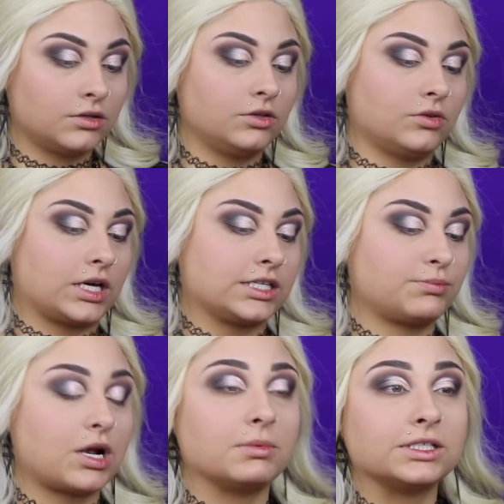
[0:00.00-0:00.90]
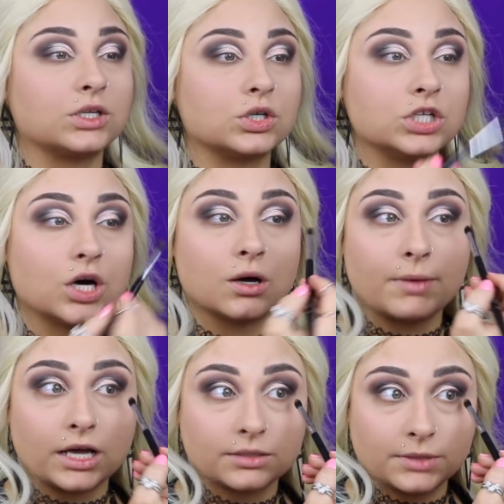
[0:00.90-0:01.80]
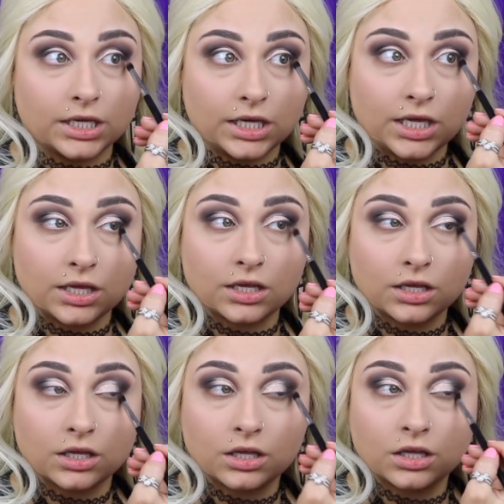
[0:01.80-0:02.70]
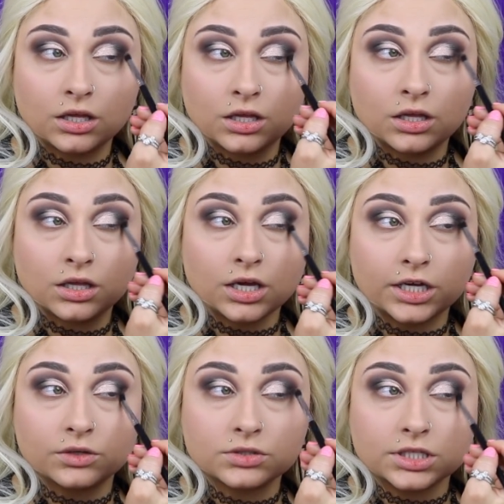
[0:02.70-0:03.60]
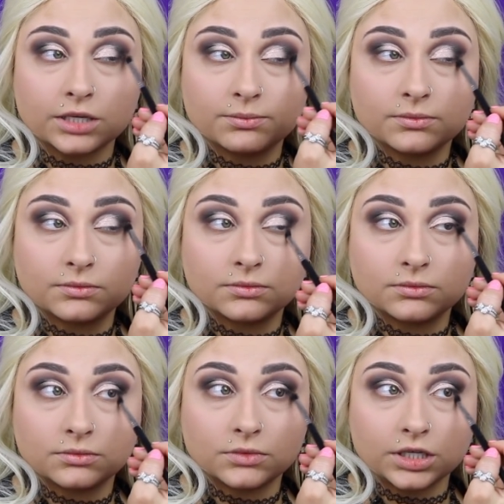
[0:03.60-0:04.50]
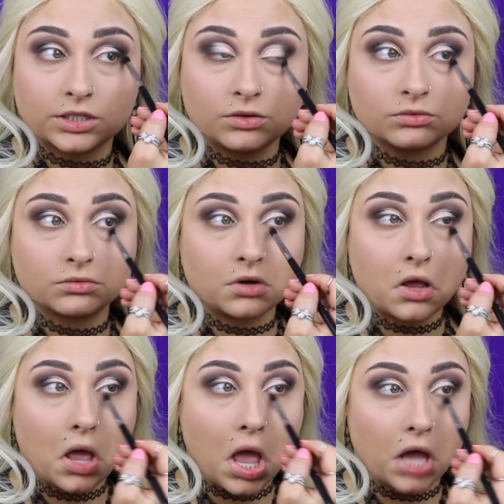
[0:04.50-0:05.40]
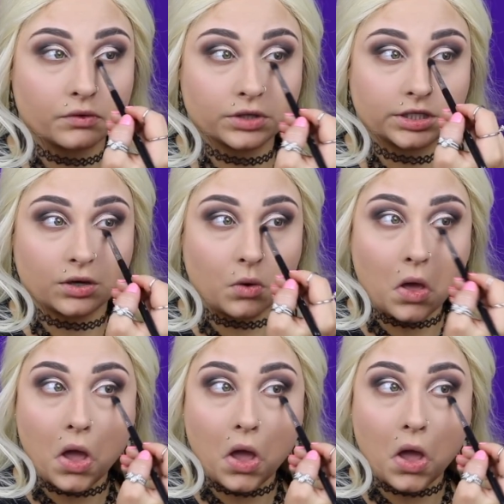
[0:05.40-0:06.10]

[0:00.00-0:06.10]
you guys probably don't know about me. I don't sleep. I don't. I really don't.